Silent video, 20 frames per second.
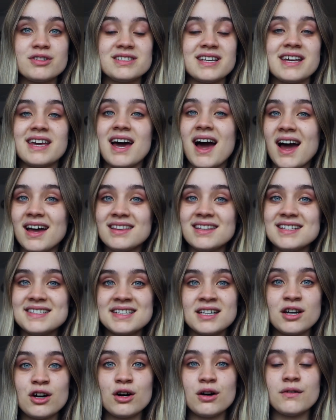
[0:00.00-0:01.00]
They kindly
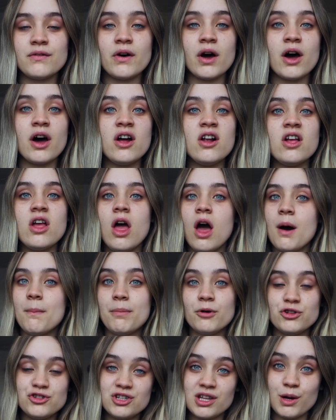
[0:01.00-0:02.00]
sent over a
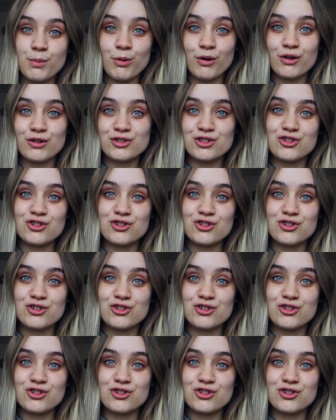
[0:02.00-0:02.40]
bunch of their products